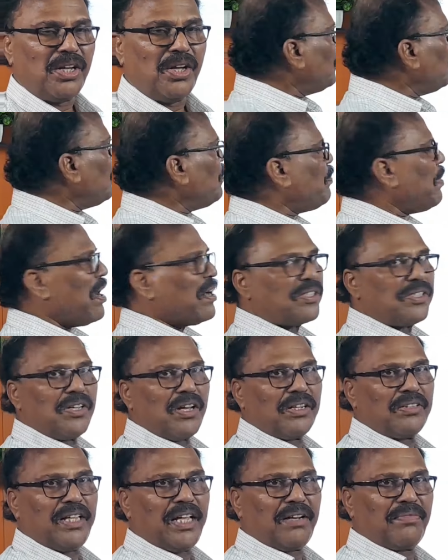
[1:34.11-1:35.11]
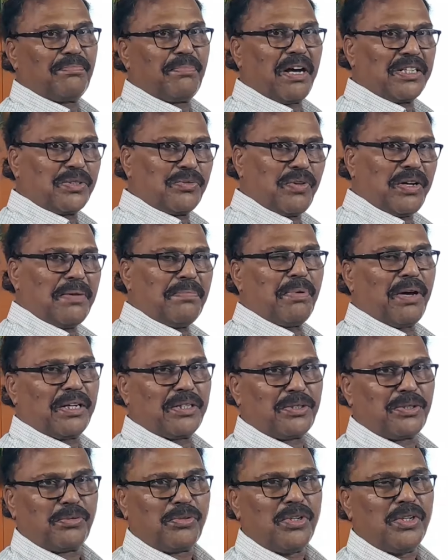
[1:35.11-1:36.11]
Two parts are there, part 1,
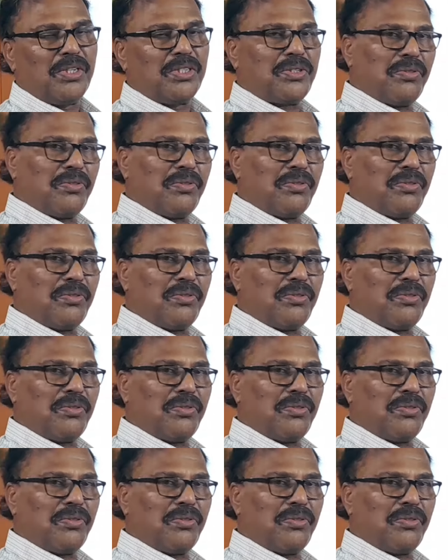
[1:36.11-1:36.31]
part 2.